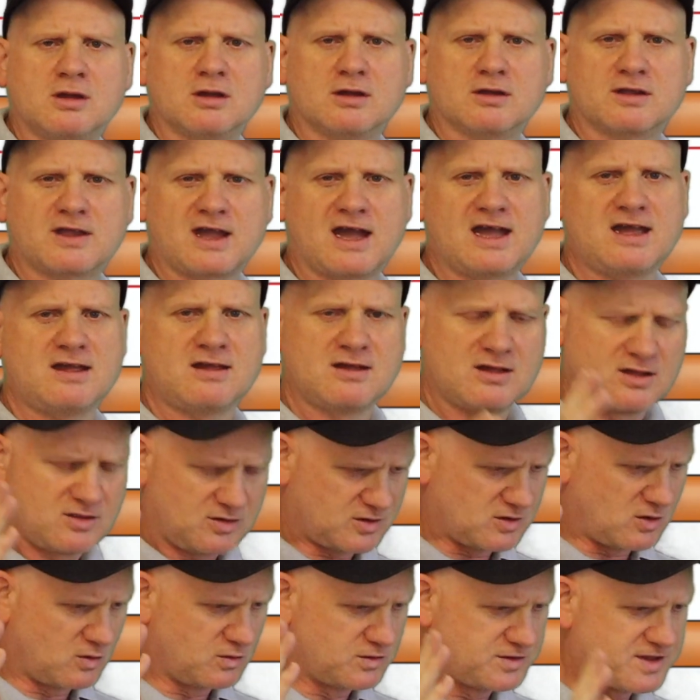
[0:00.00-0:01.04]
Okay,
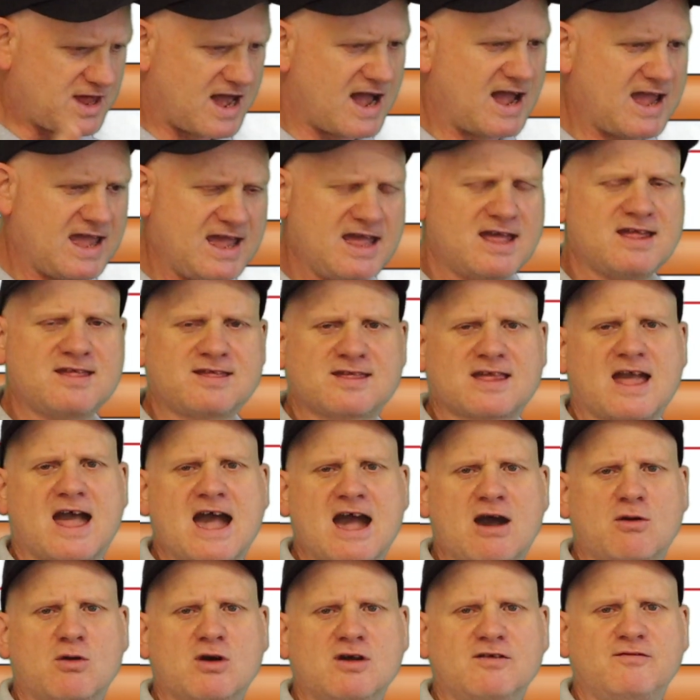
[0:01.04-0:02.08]
so that is
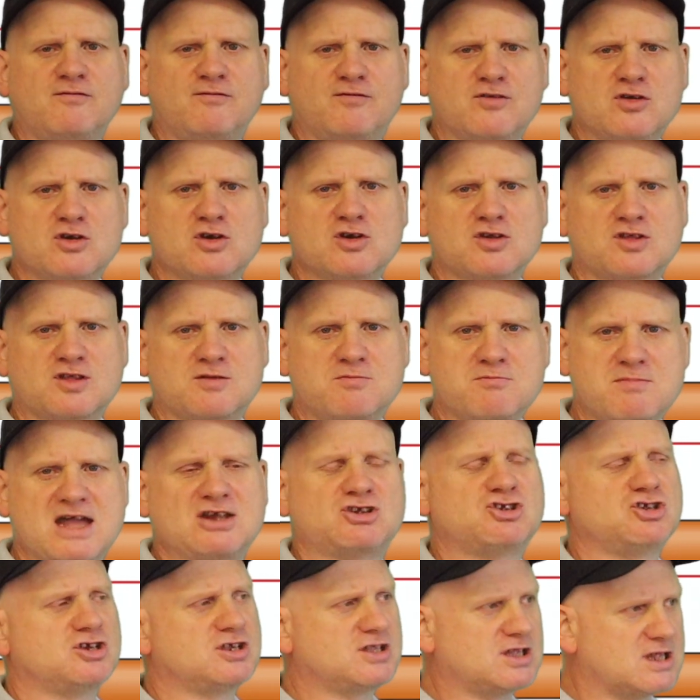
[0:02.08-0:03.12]
our first
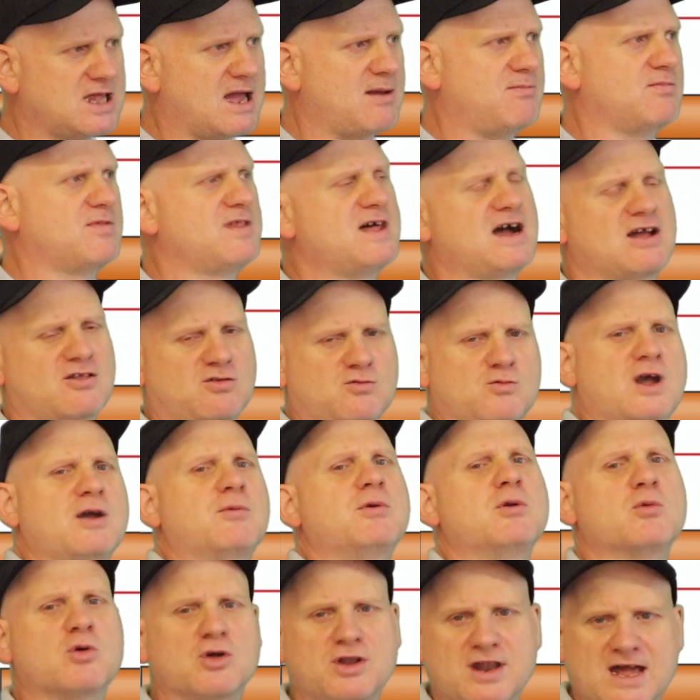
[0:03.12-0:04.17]
measured length. That's where
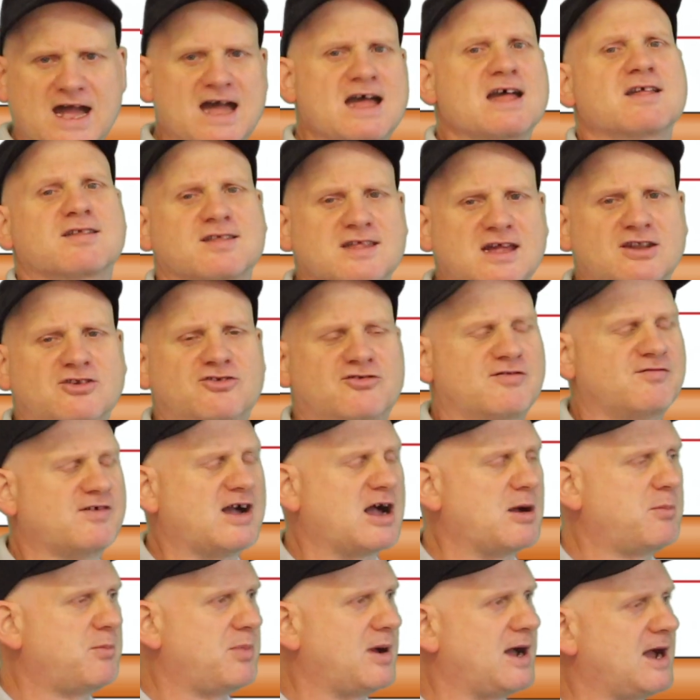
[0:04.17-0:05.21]
we want our centre of
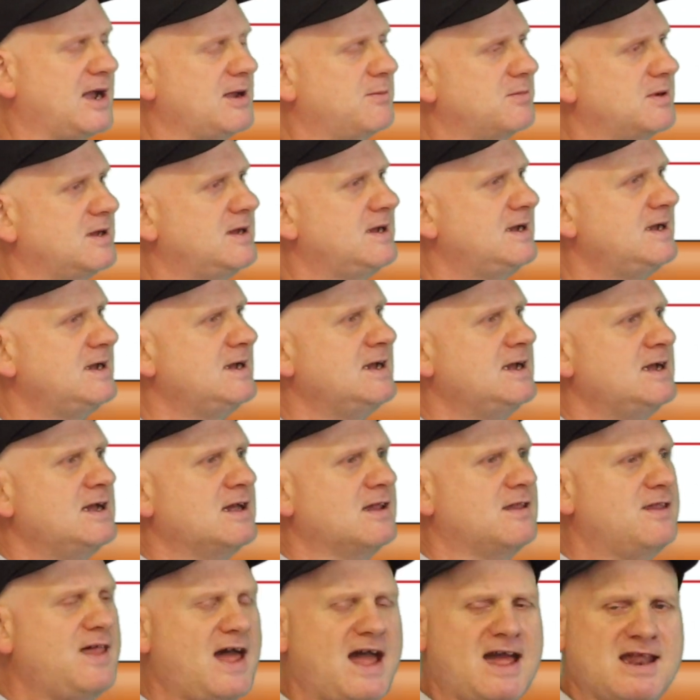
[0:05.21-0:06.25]
our pipe.
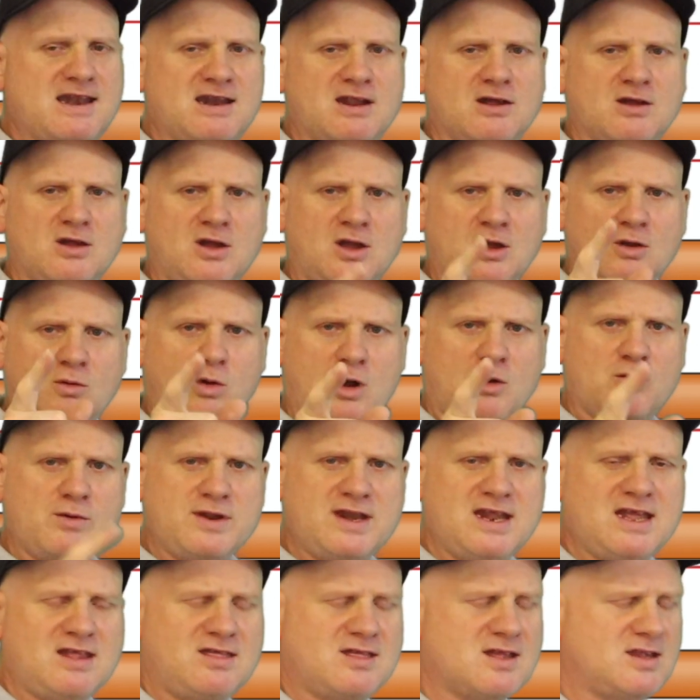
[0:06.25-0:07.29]
Then, what we
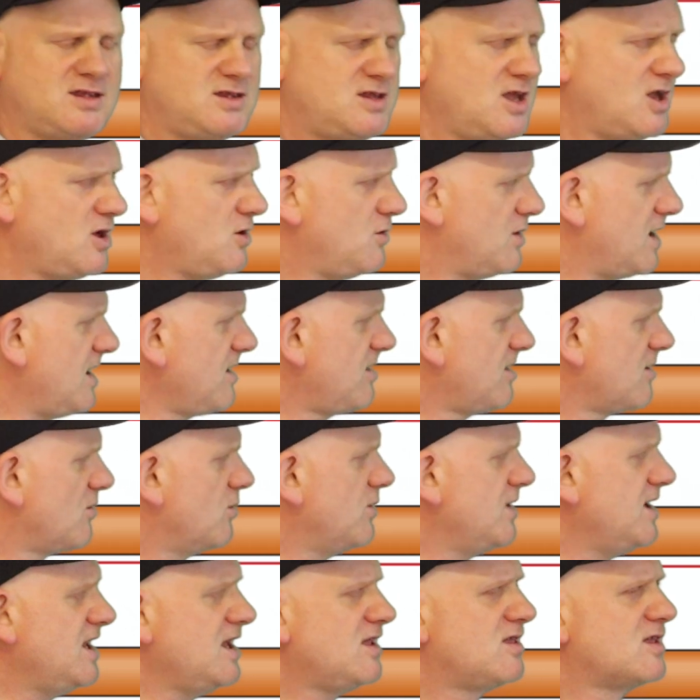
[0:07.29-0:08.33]
need to do is,
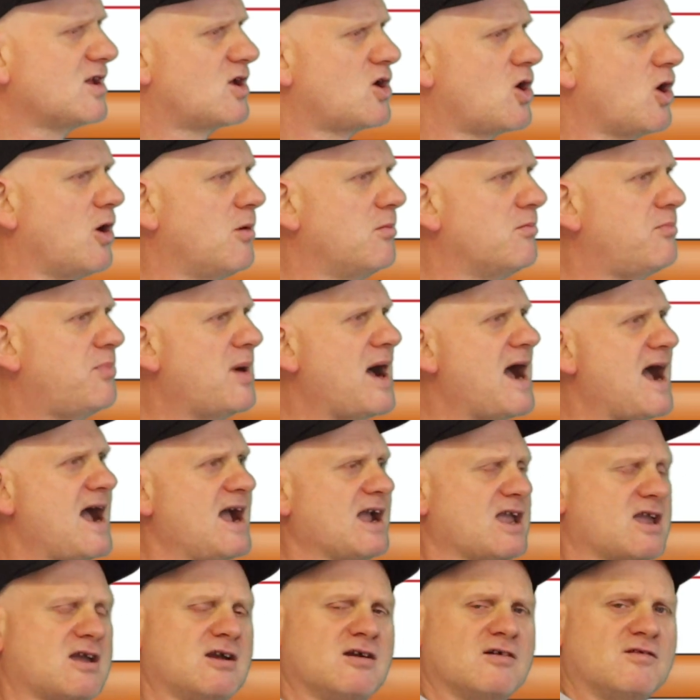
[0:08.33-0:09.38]
we need to come
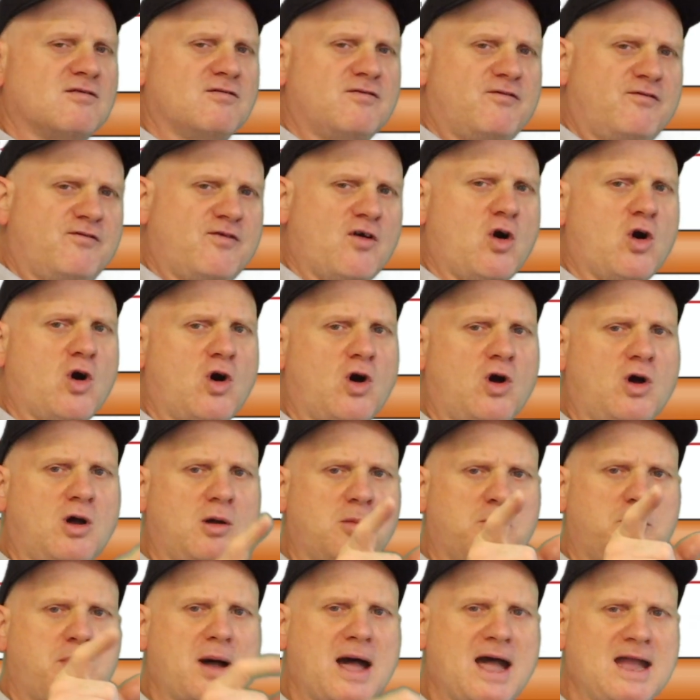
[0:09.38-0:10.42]
back
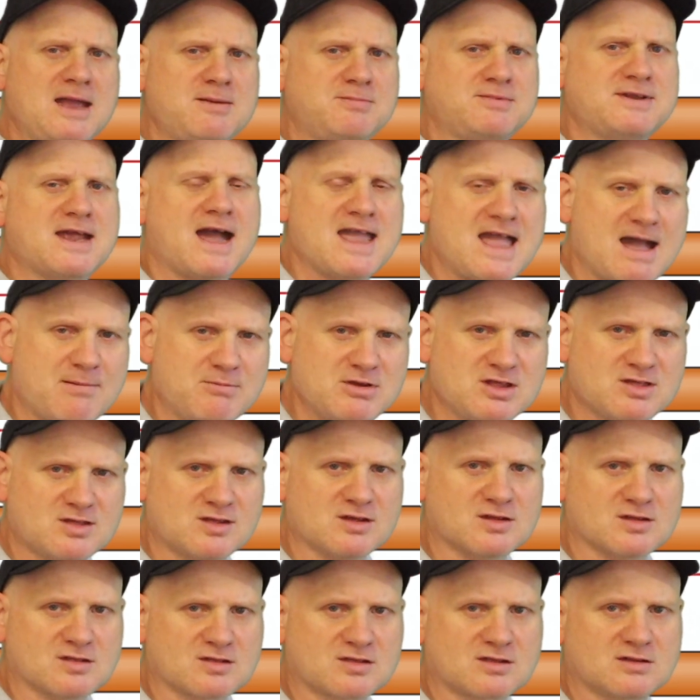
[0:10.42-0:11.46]
4 pipe
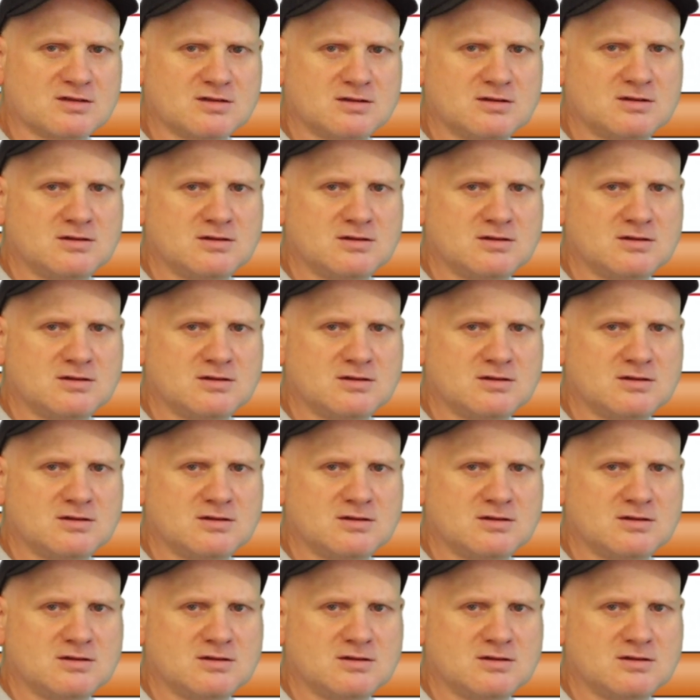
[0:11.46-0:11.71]
diameters.